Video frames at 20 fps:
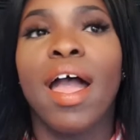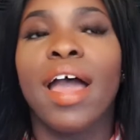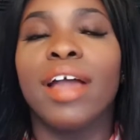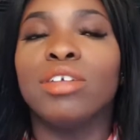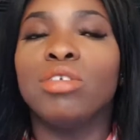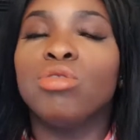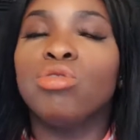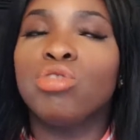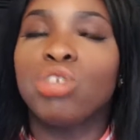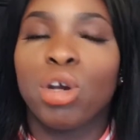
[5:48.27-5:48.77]

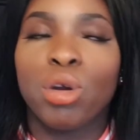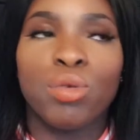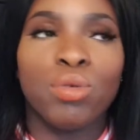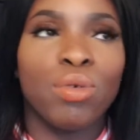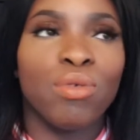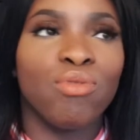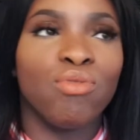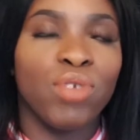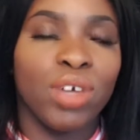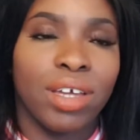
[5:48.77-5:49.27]
And you
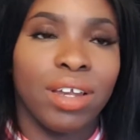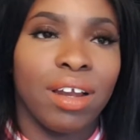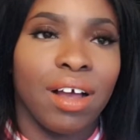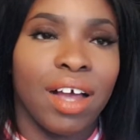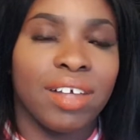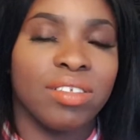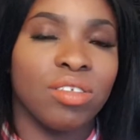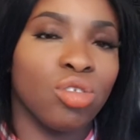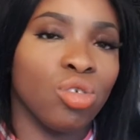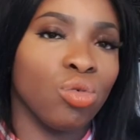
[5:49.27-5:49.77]
don't
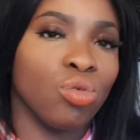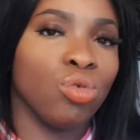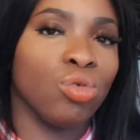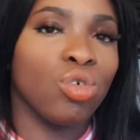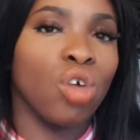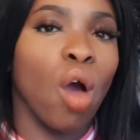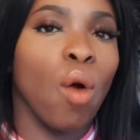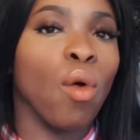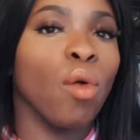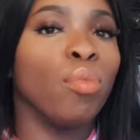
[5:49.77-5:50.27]
realize until you
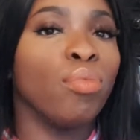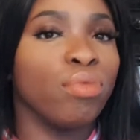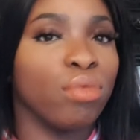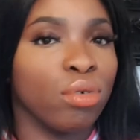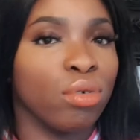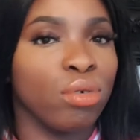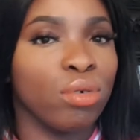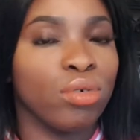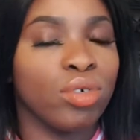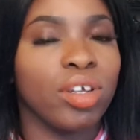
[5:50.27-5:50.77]
go
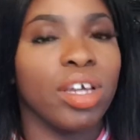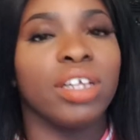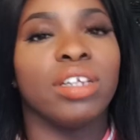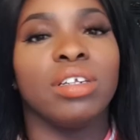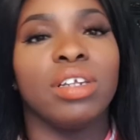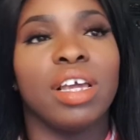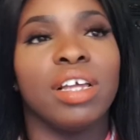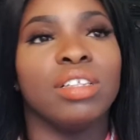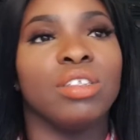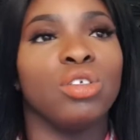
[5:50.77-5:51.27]
abroad,
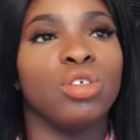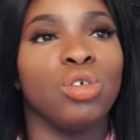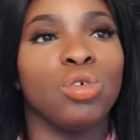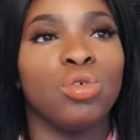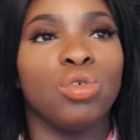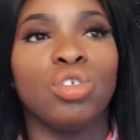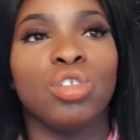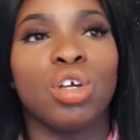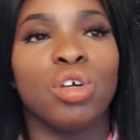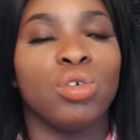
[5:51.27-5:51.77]
and then you,
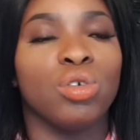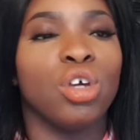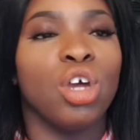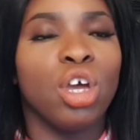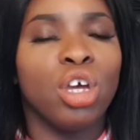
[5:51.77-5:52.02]
you know,